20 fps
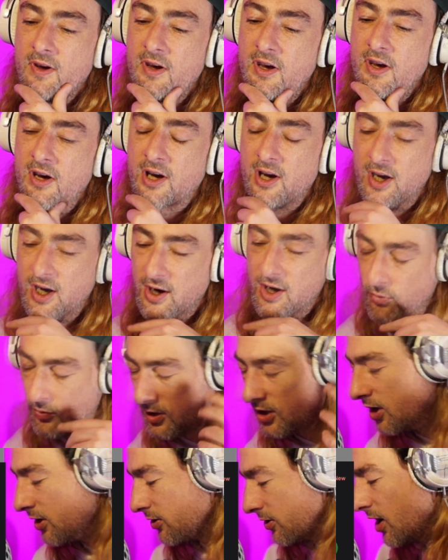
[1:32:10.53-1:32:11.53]

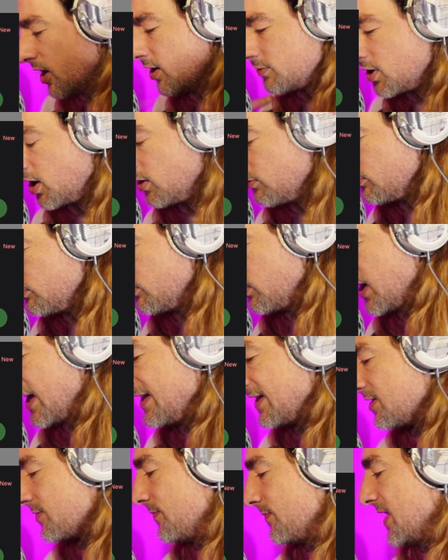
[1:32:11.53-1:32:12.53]
I'll relate
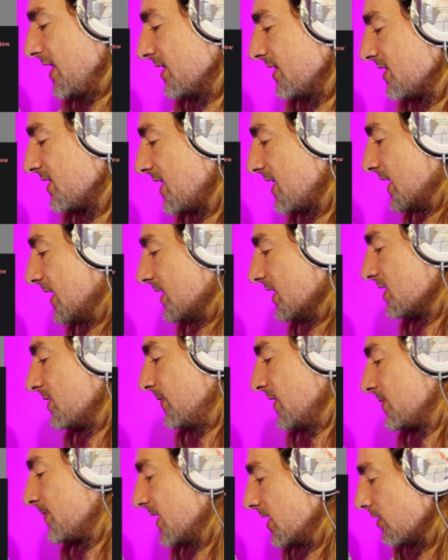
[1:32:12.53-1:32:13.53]
it to me instead. It's
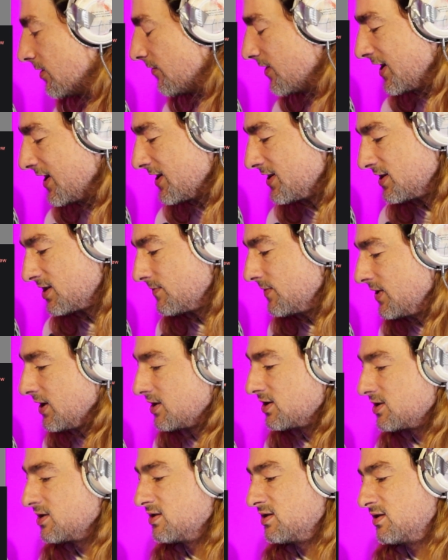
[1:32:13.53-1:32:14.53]
better I relate it to me
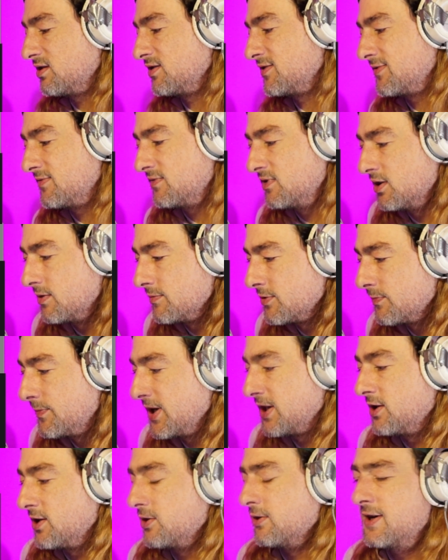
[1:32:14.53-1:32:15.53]
because it's just, I'm not
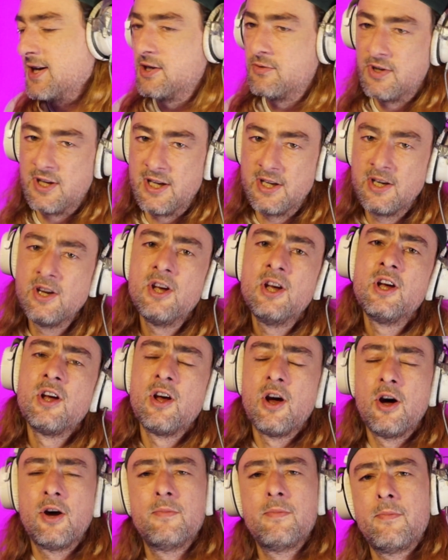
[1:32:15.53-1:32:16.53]
picking on anyone
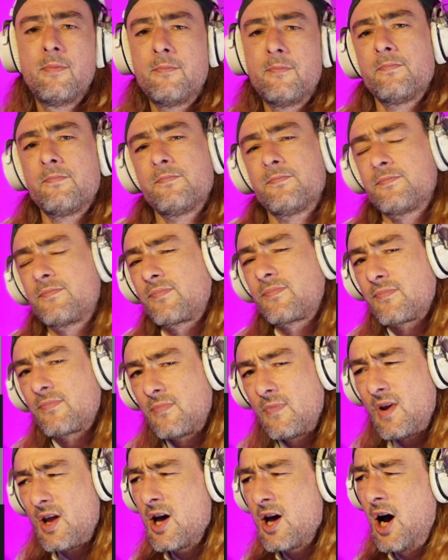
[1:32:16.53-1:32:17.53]
then.
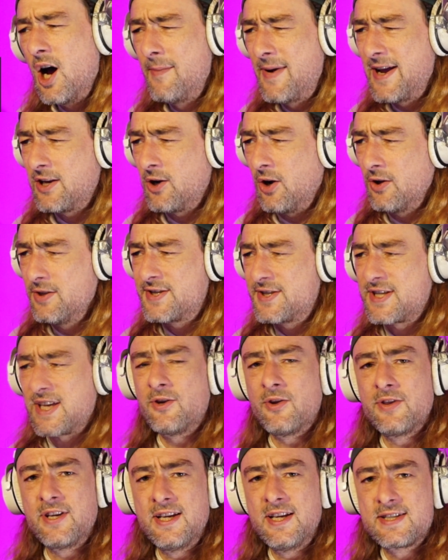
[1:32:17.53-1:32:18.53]
I make content
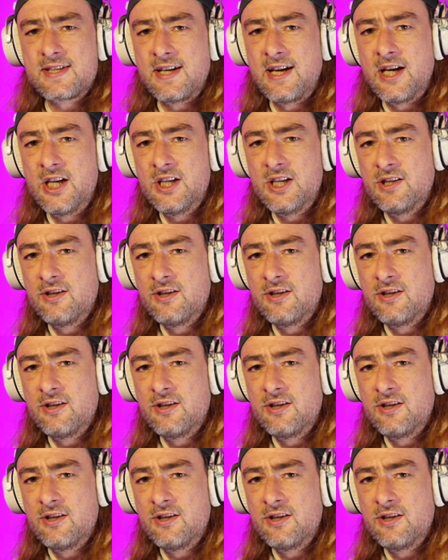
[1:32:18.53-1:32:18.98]
on the internet.